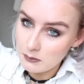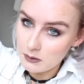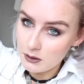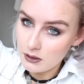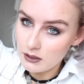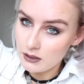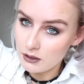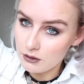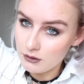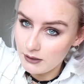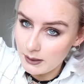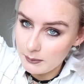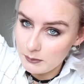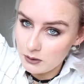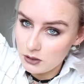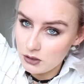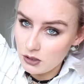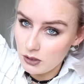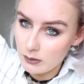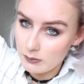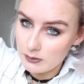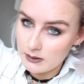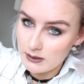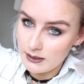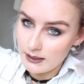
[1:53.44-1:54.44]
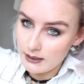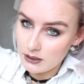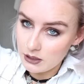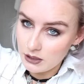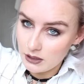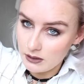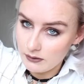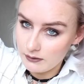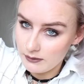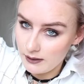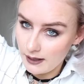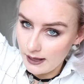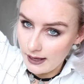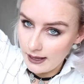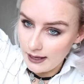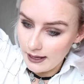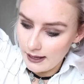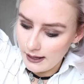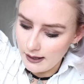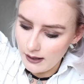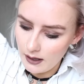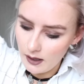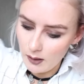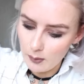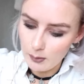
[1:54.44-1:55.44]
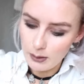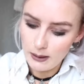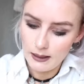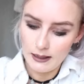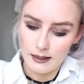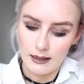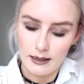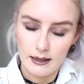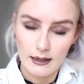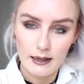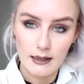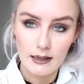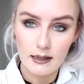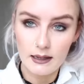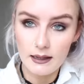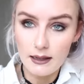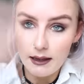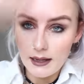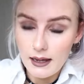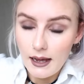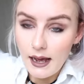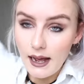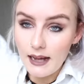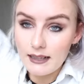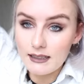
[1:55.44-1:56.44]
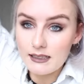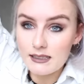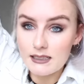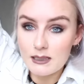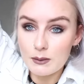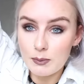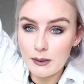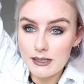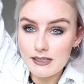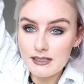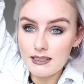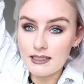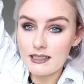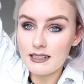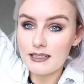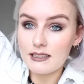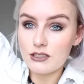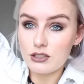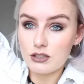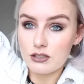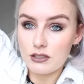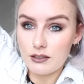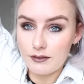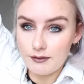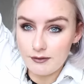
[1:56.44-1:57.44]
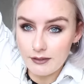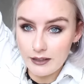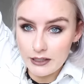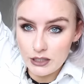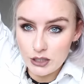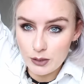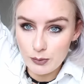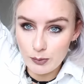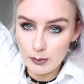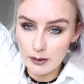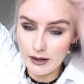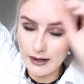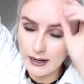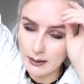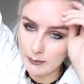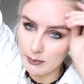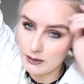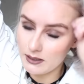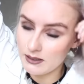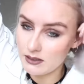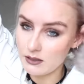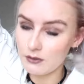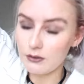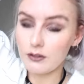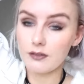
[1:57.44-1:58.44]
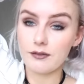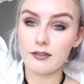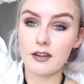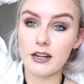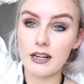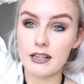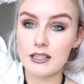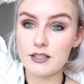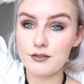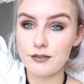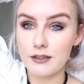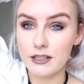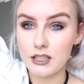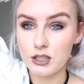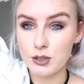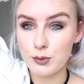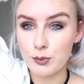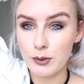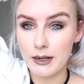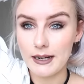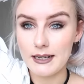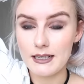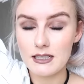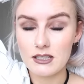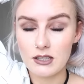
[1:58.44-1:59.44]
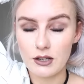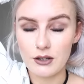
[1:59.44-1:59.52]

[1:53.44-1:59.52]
I'm going to grab the top section of hair up here and this is basically just a French braid, but it's a reverse French braid.